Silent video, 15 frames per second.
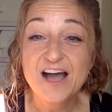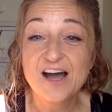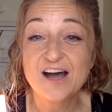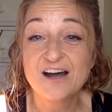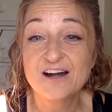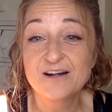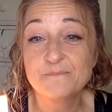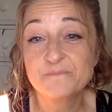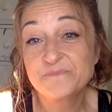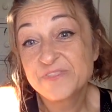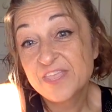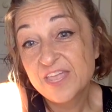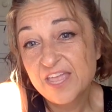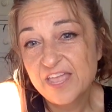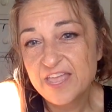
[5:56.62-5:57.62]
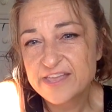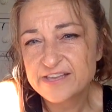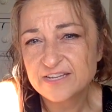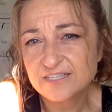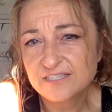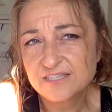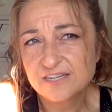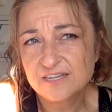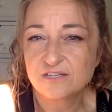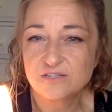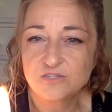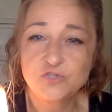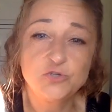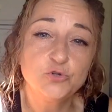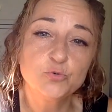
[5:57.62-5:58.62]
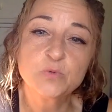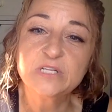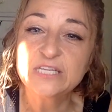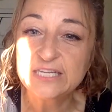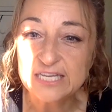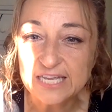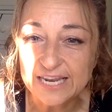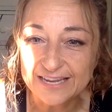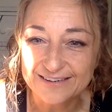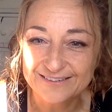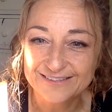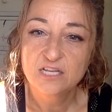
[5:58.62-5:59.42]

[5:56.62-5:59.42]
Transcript: And do you really need it?